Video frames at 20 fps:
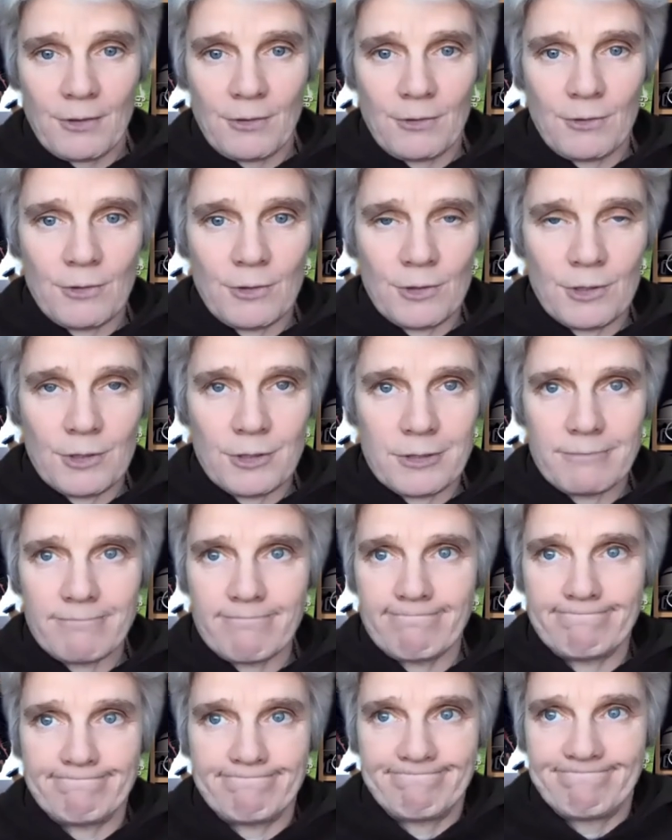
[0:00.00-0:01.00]
or
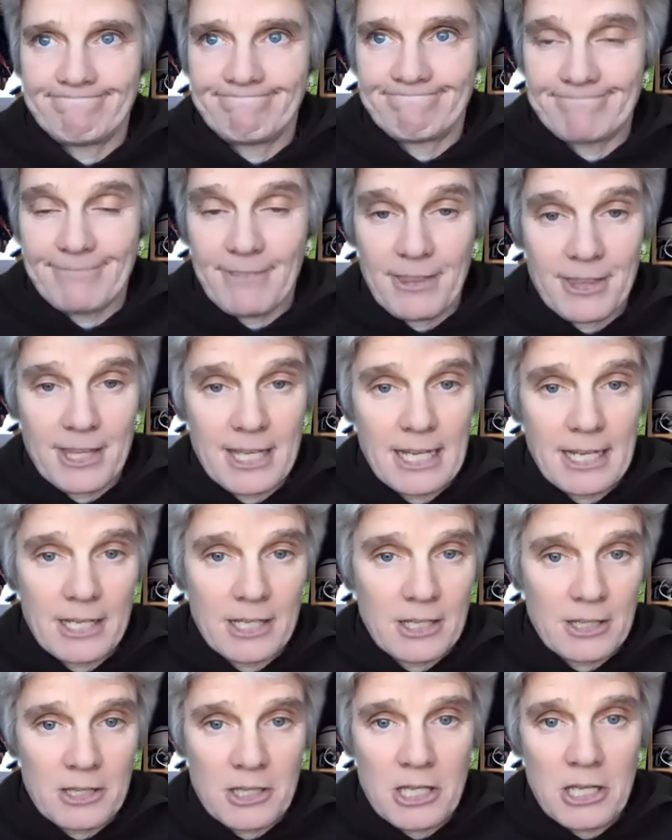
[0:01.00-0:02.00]
think
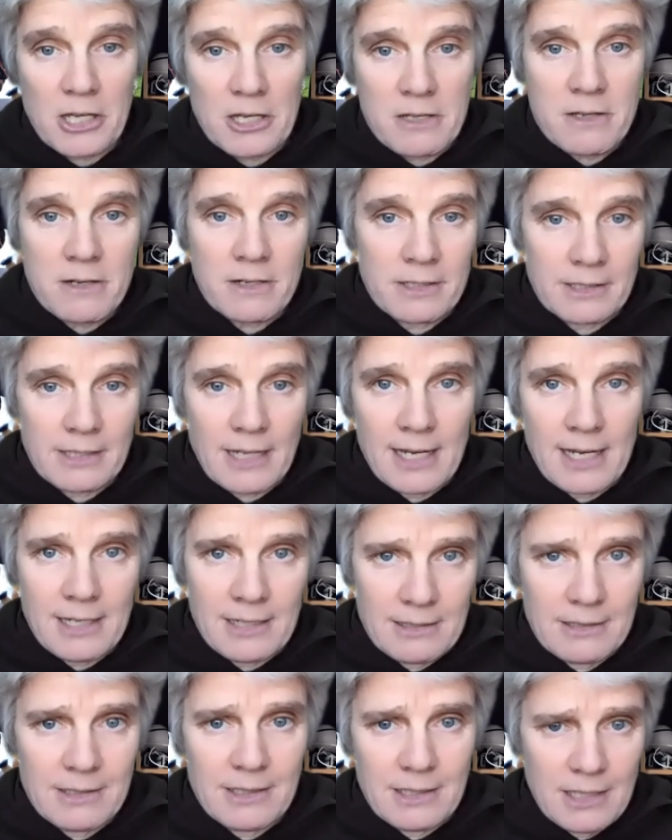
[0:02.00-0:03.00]
the other
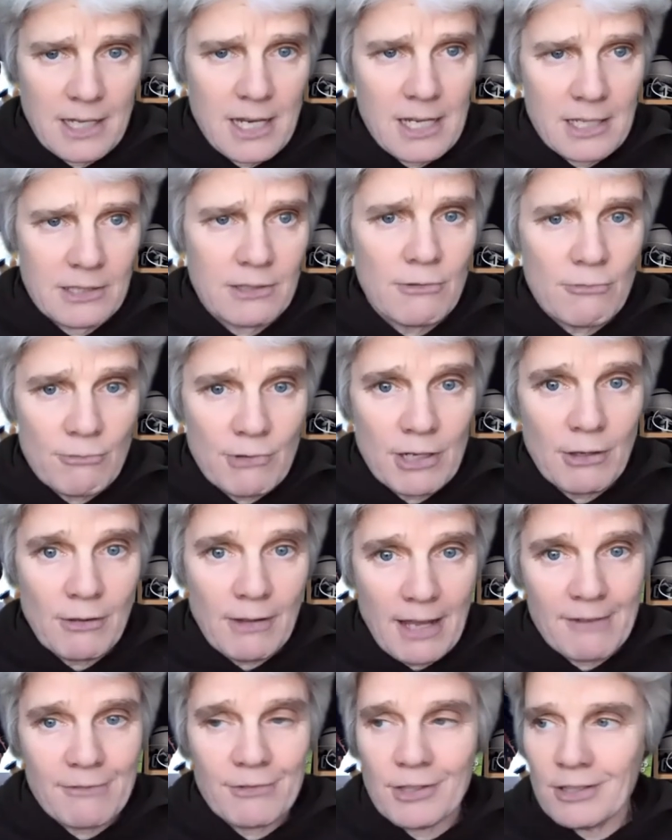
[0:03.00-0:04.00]
science is, is the real
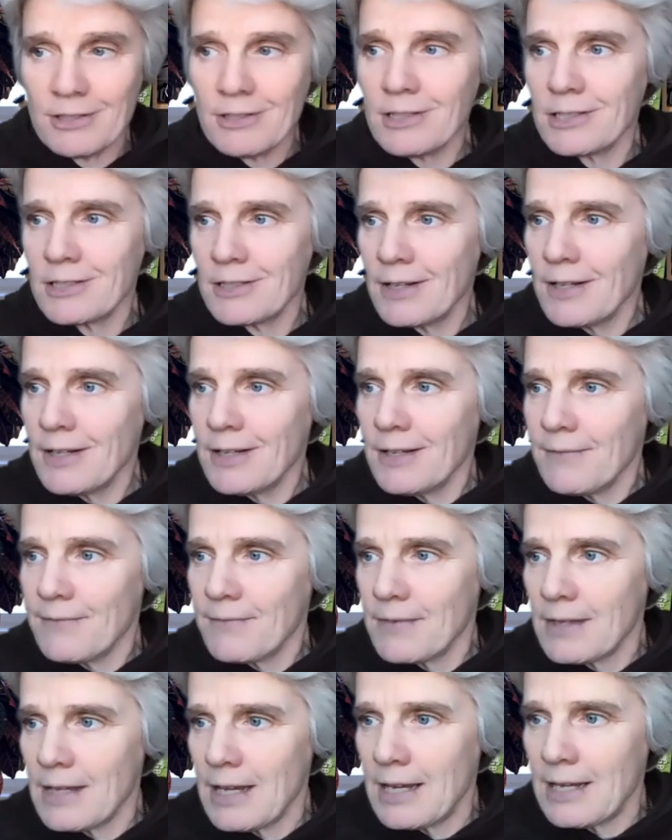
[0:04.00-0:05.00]
evidence,
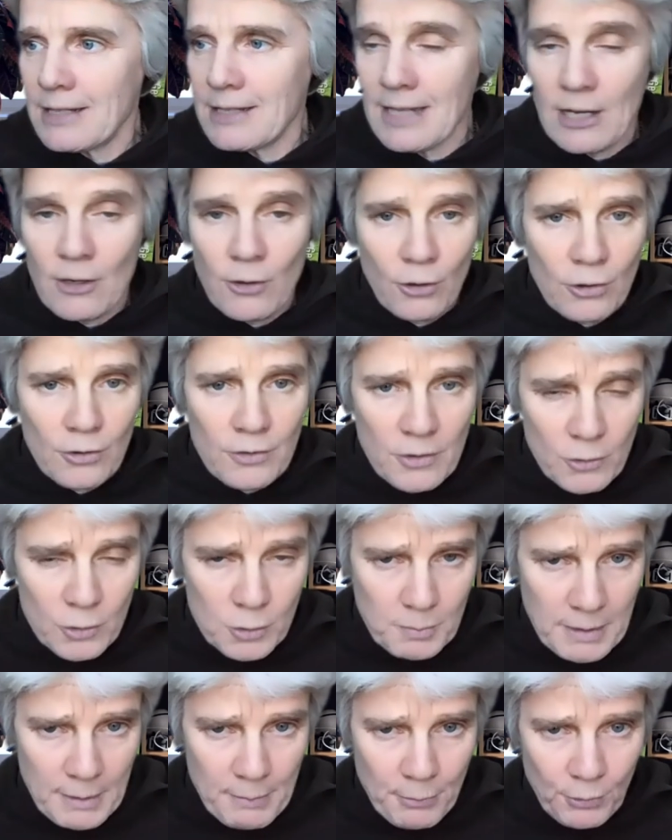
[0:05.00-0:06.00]
and they call those
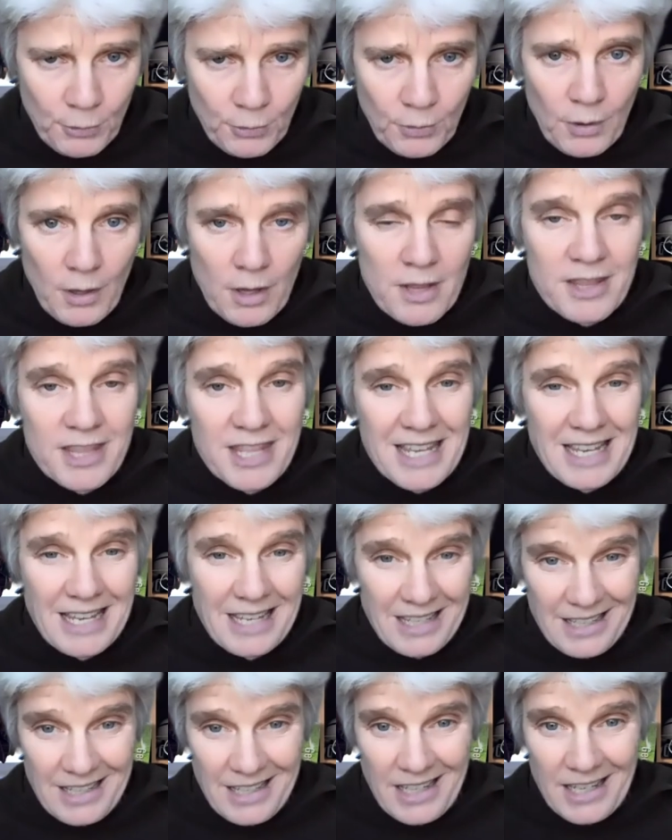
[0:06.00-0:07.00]
people the
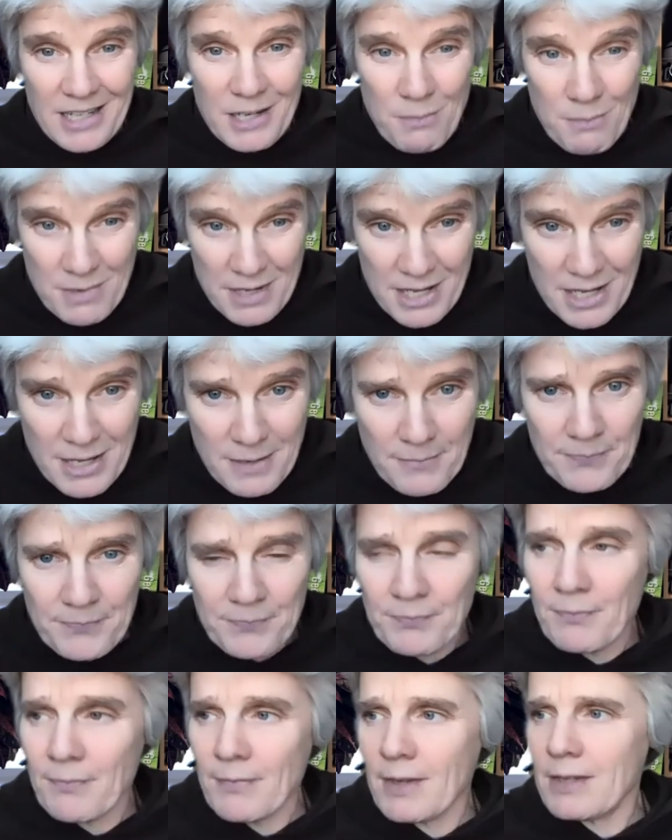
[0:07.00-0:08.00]
enemy,
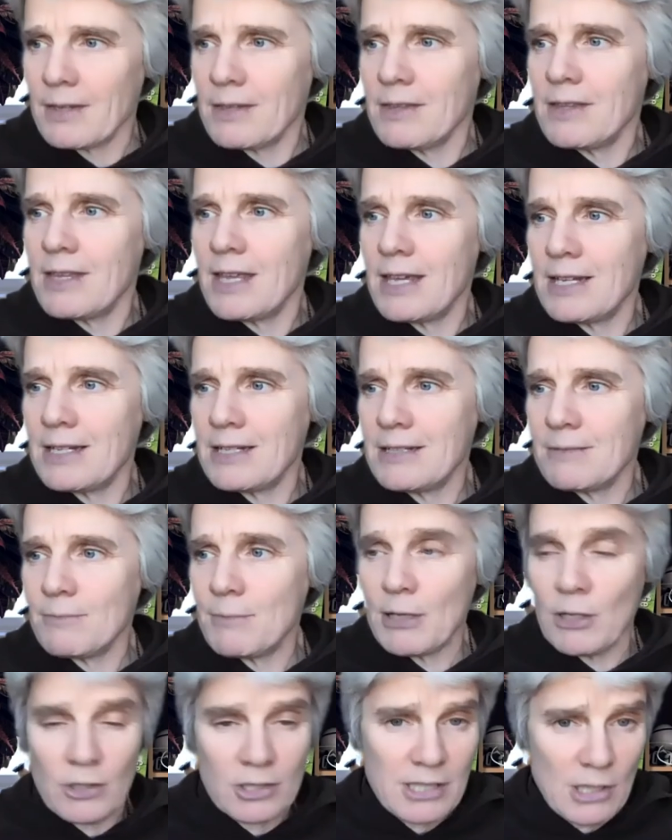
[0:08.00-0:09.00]
then
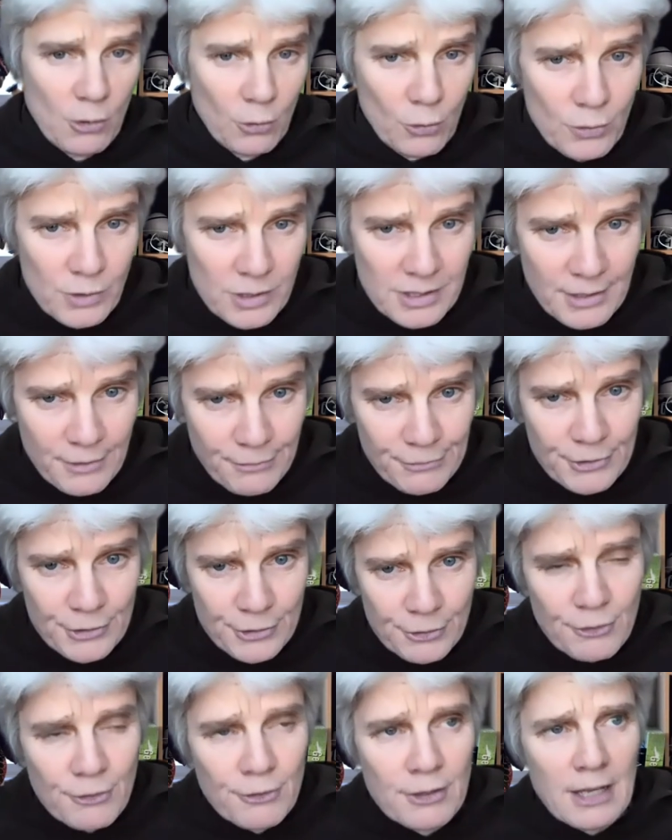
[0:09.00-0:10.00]
because they hold a different
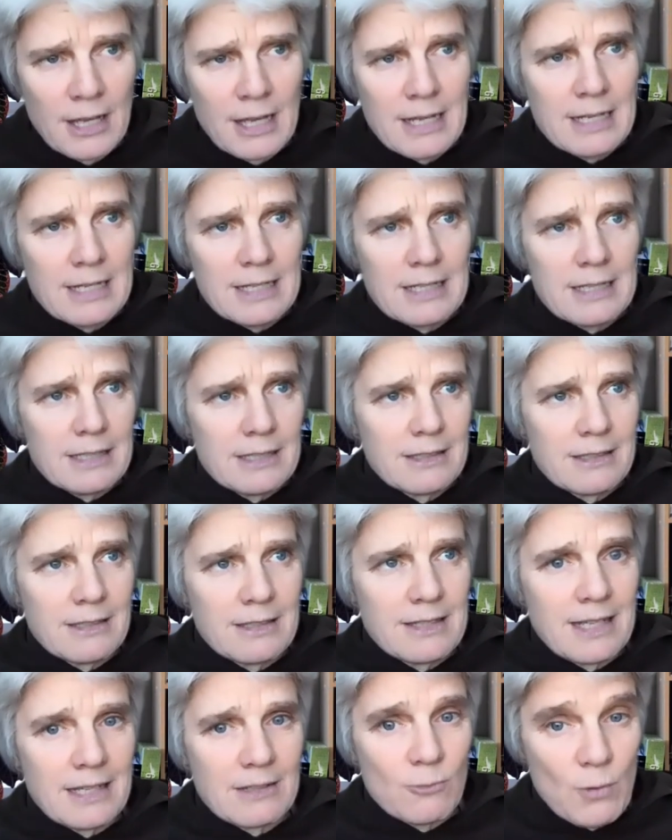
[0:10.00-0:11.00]
truth,
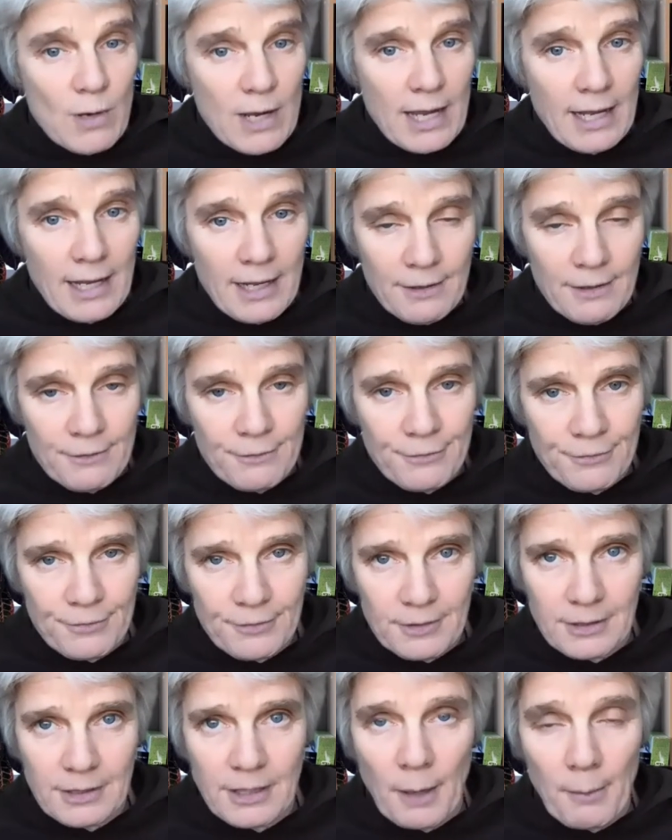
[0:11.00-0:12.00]
then we have
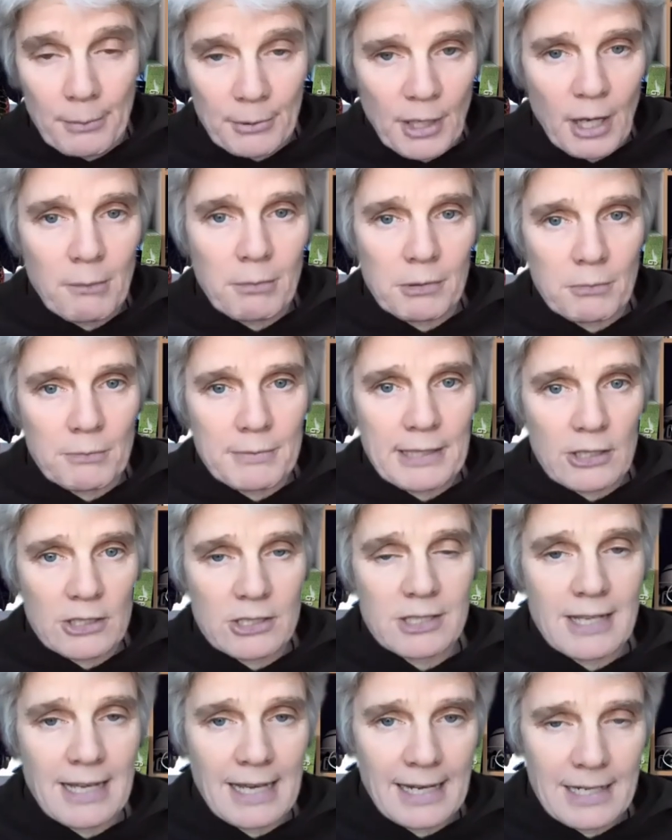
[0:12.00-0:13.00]
a problem
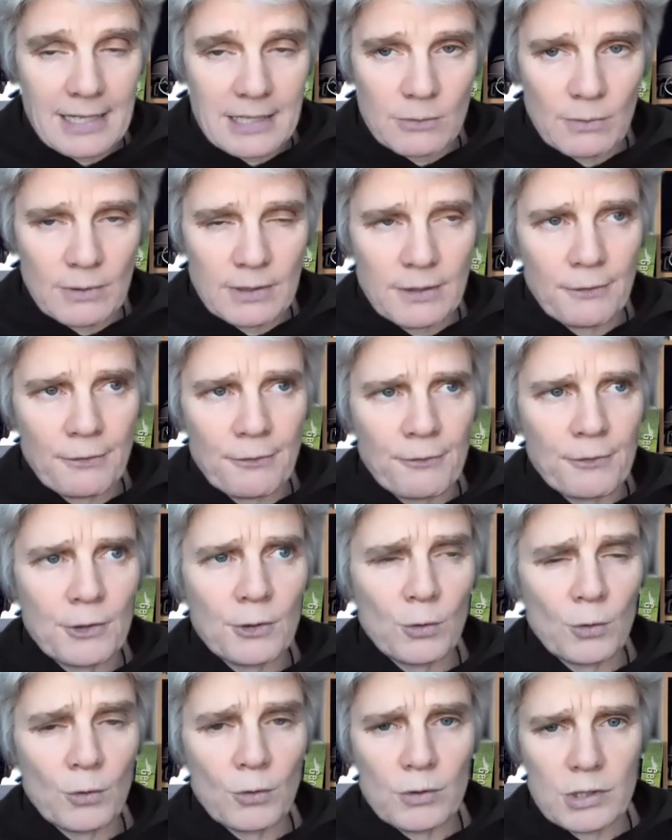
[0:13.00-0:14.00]
because that is what
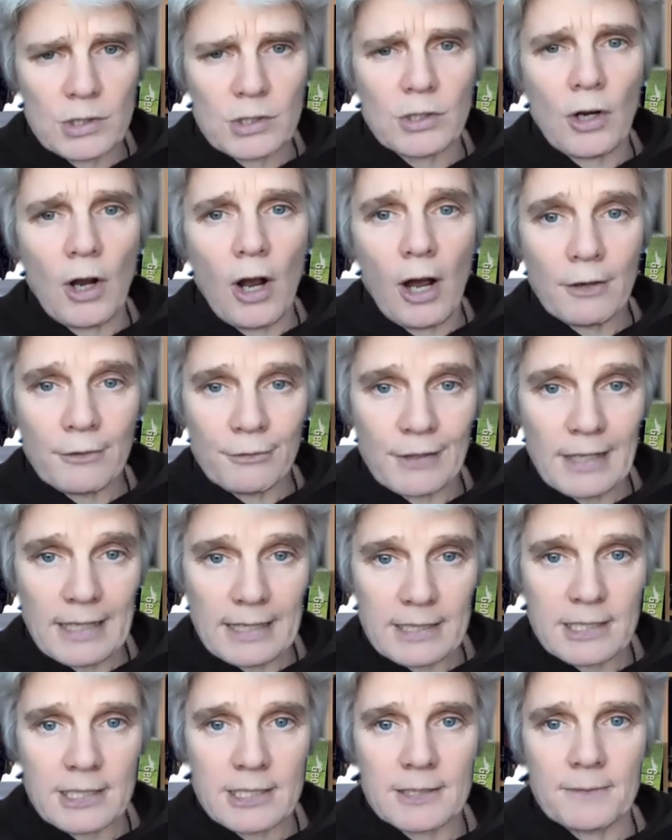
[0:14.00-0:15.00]
fuels
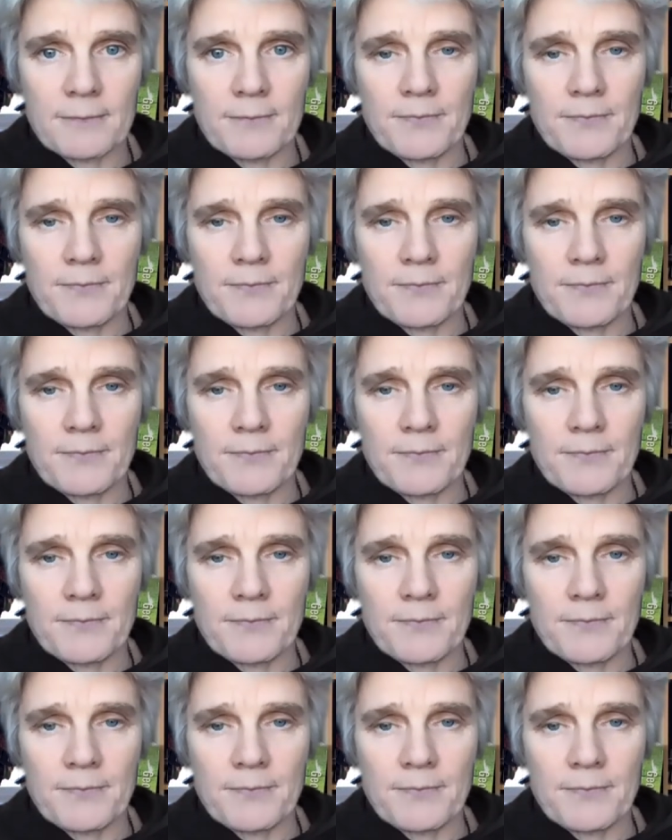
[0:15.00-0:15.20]
conflicts.